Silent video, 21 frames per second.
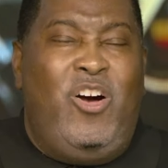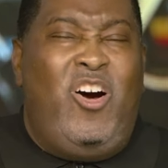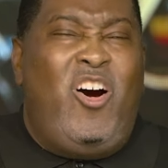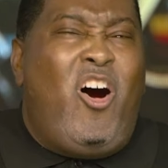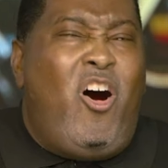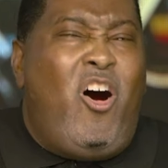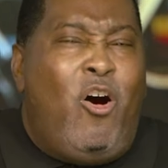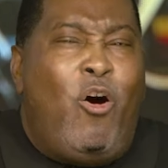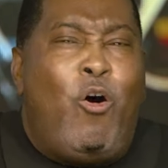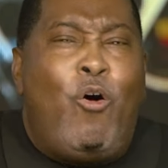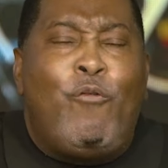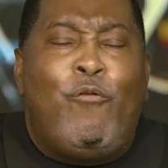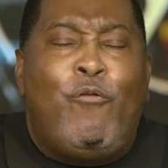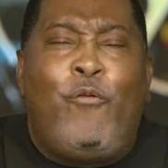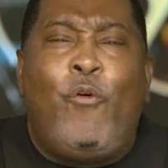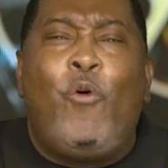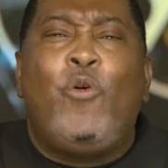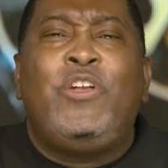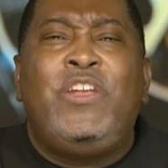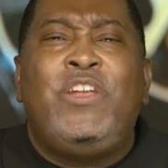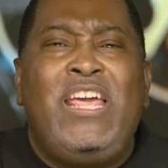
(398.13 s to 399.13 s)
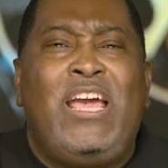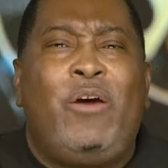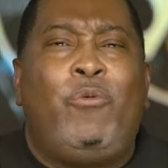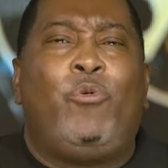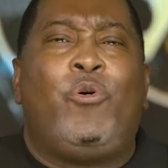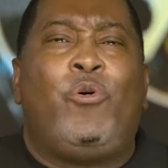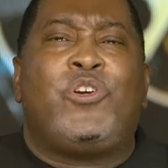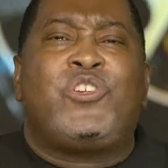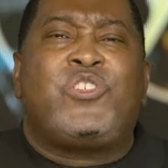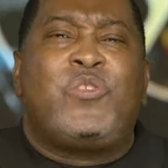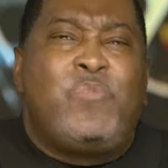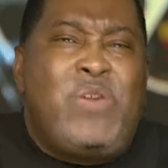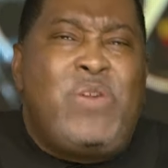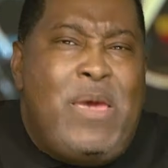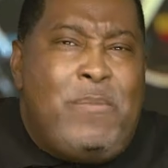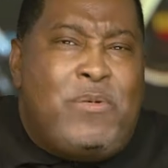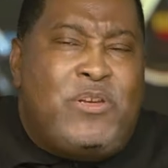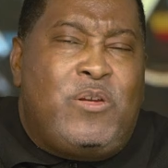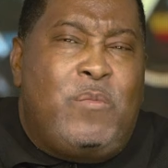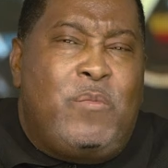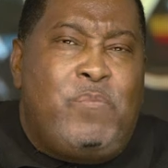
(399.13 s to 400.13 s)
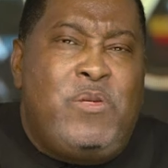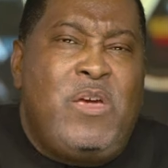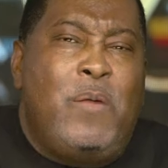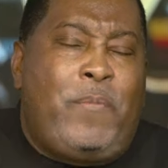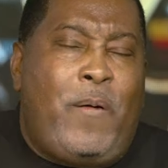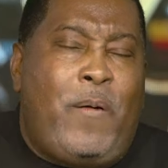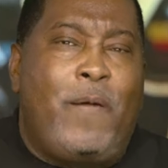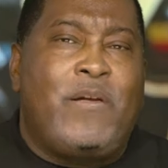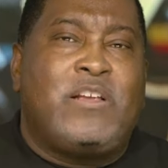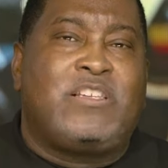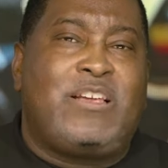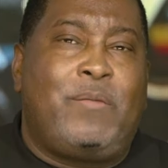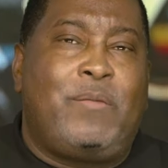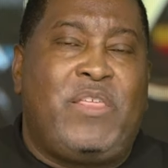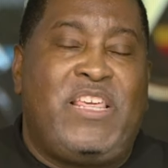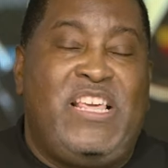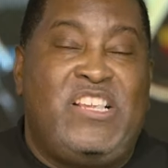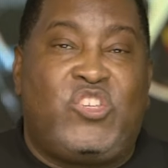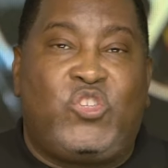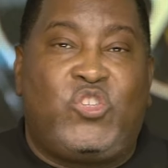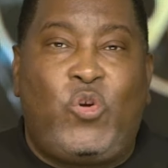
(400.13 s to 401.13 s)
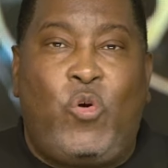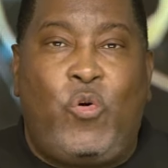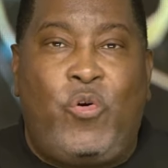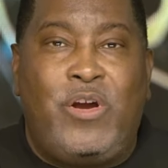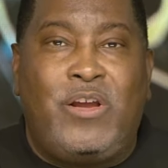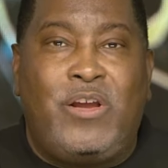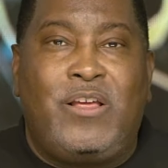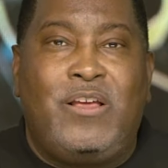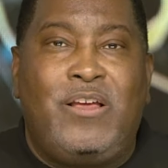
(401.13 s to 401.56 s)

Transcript: all four networks, to be able to be a part of something historic?